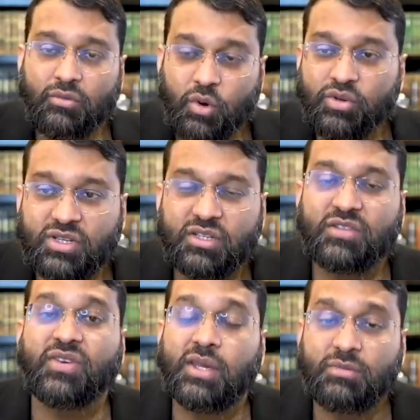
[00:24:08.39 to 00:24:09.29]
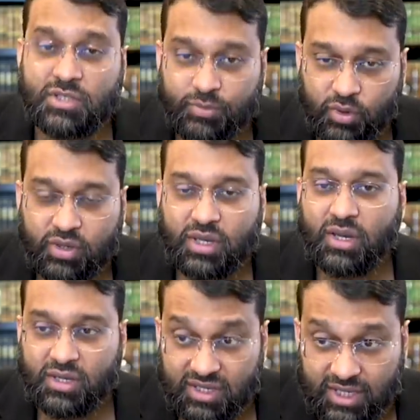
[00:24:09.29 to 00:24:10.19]
wrote his famous book, uh,
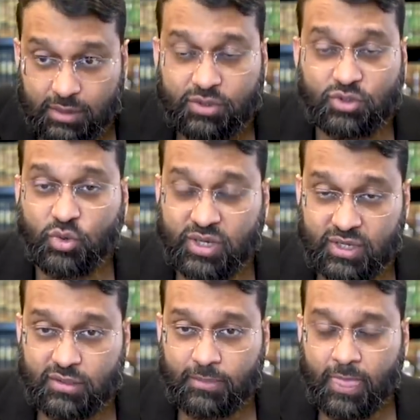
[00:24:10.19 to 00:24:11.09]
Kitab al-Tawheed.